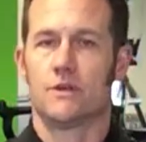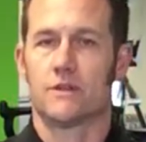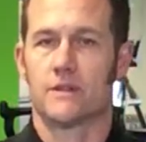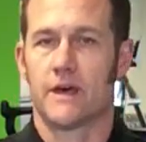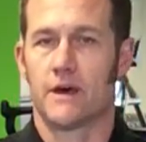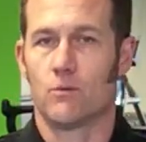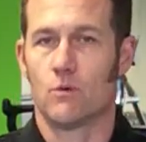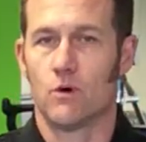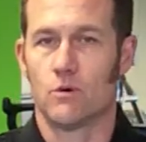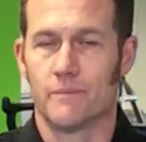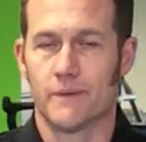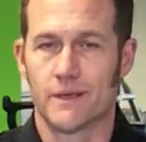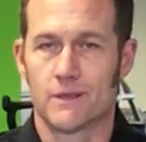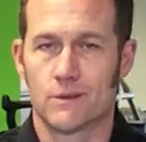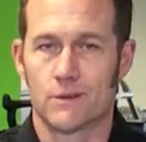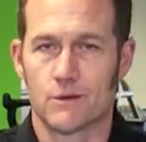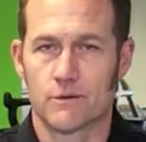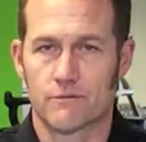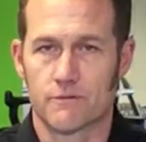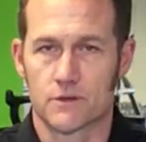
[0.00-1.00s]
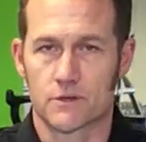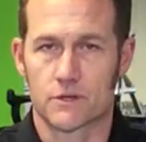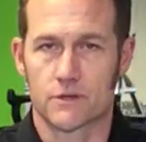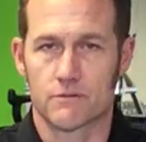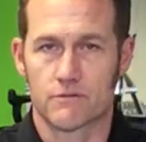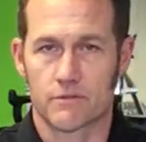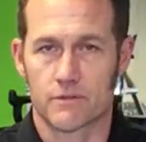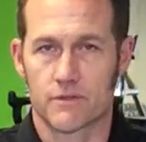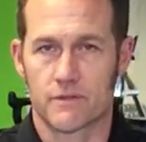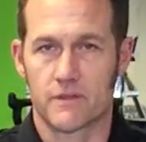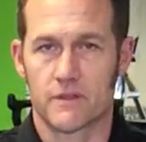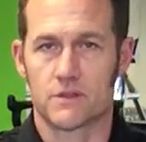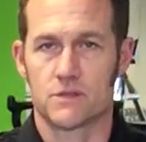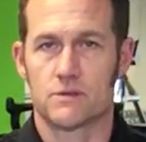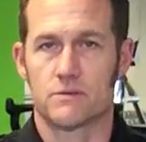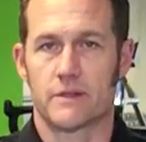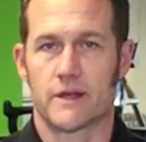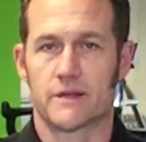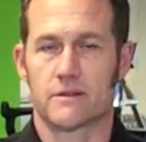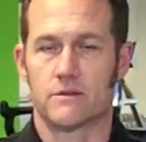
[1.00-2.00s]
That won't make you efficient for the things
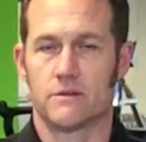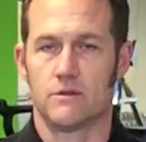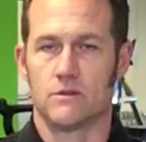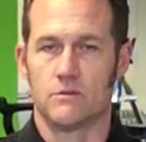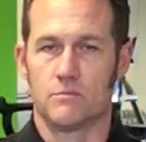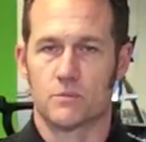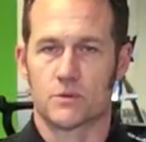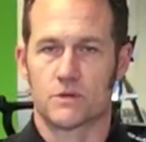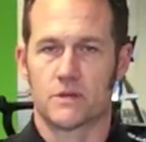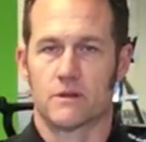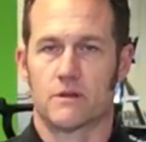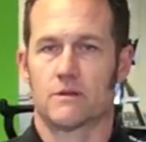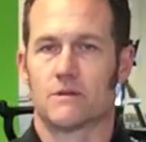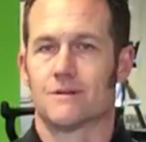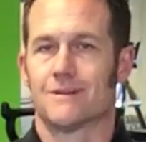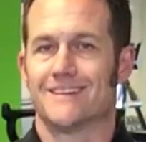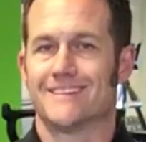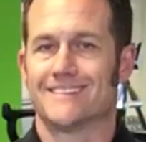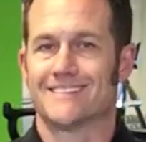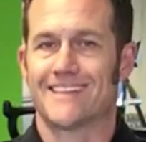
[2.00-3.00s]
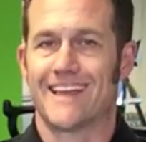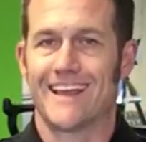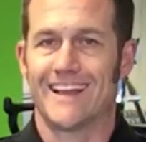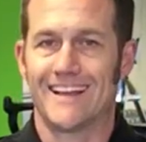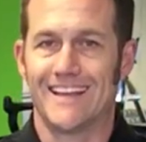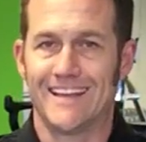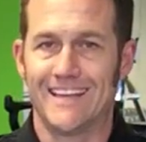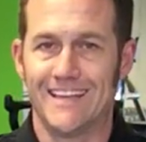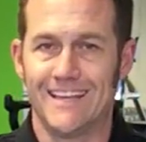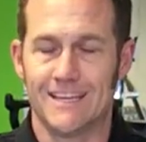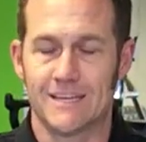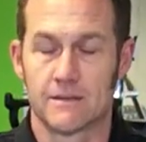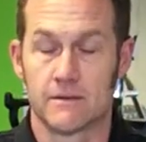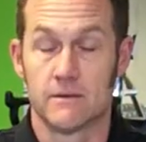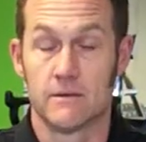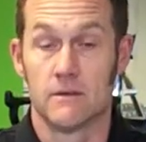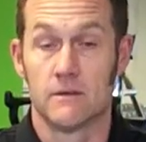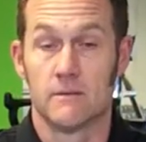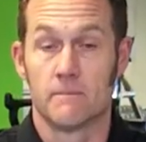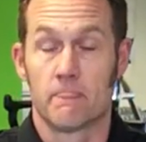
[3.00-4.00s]
you like to do, particularly cycling.
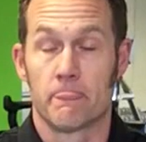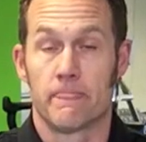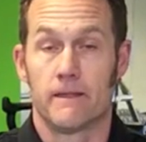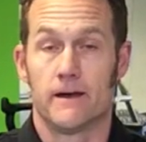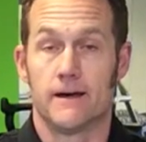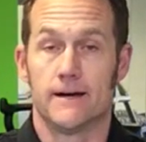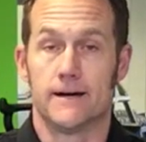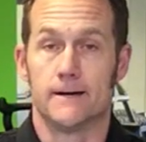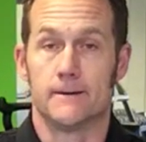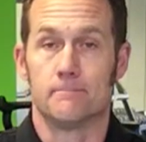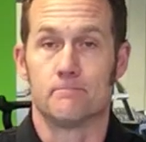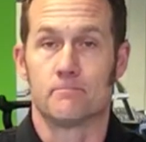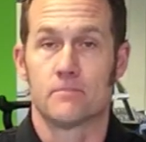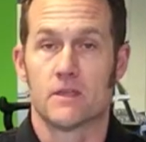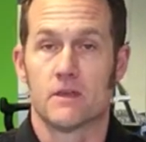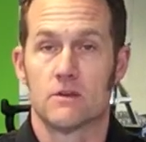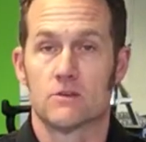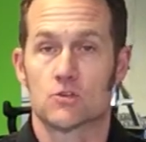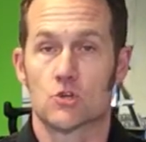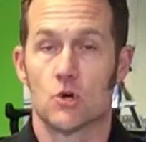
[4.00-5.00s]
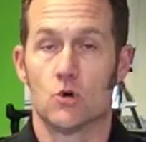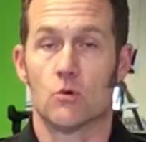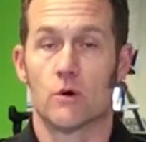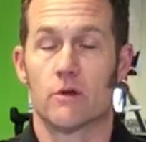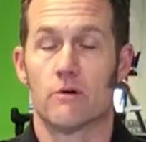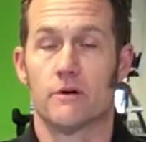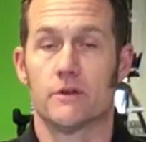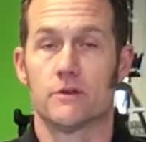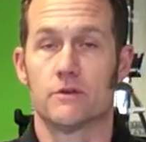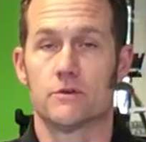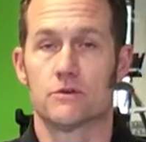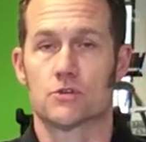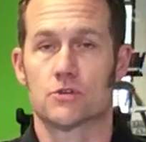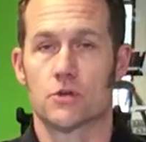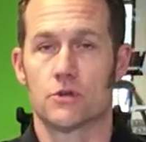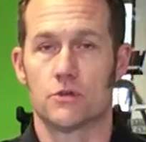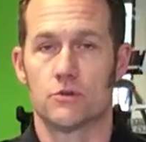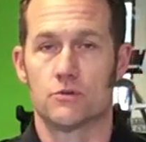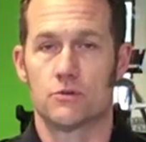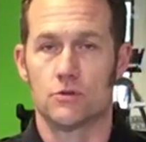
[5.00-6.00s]
So what I want to do is show
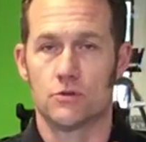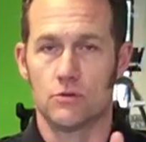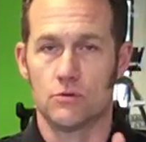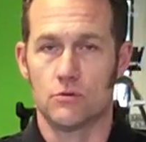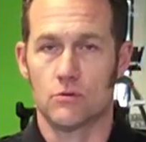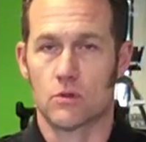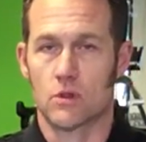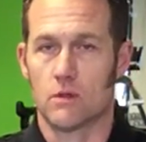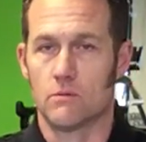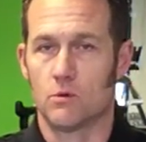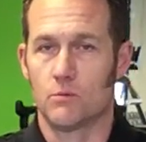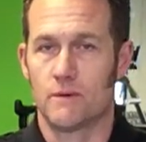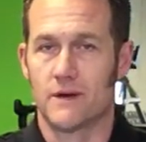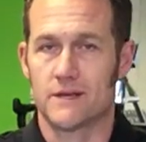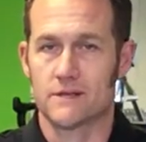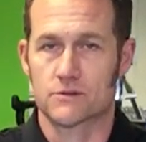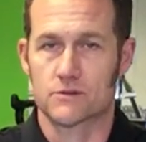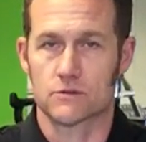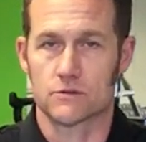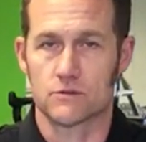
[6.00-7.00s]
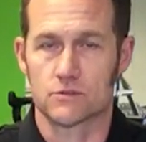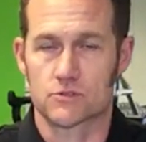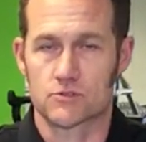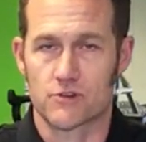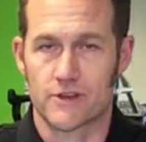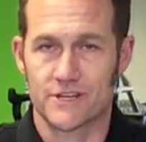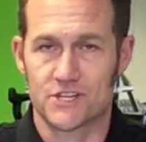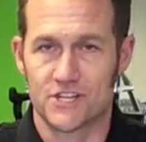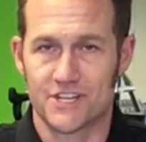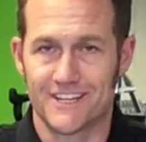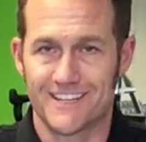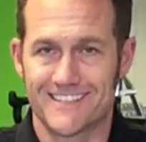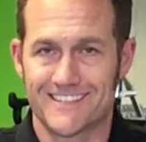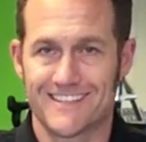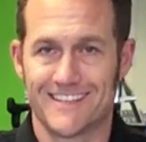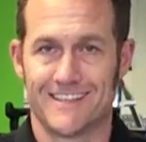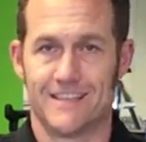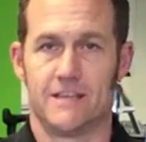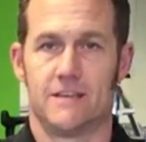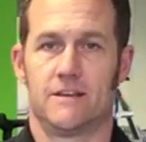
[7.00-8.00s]
you 2 global postural stretchings
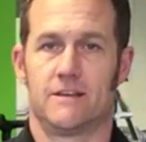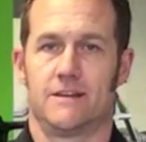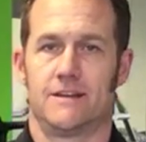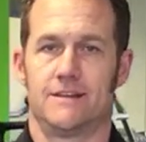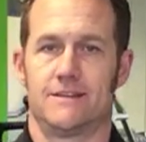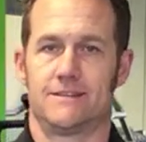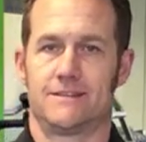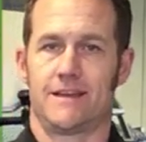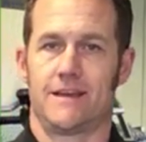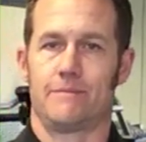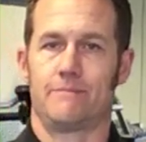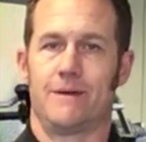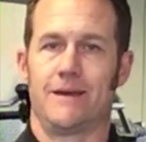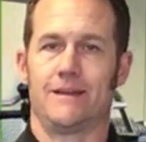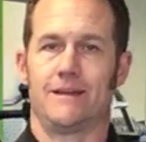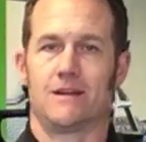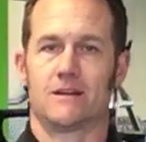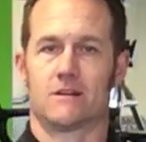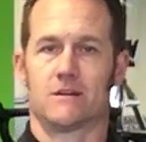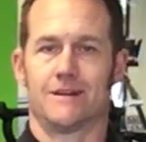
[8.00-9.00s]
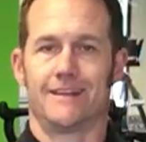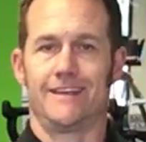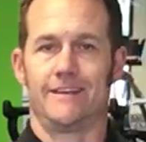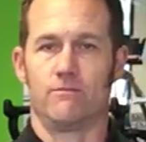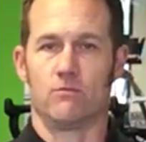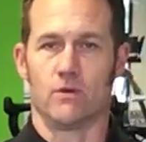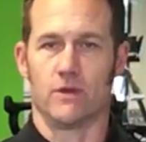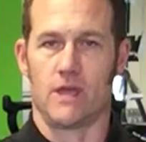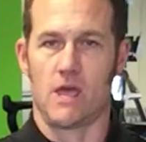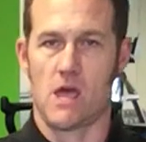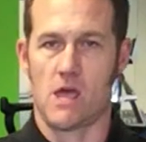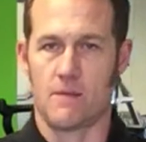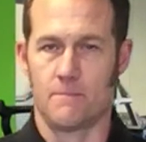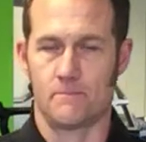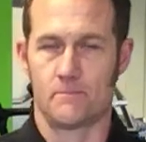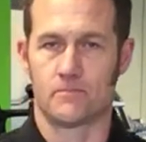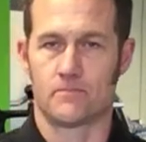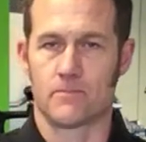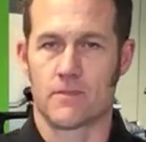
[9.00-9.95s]
designed by Dr. Guy Boyer.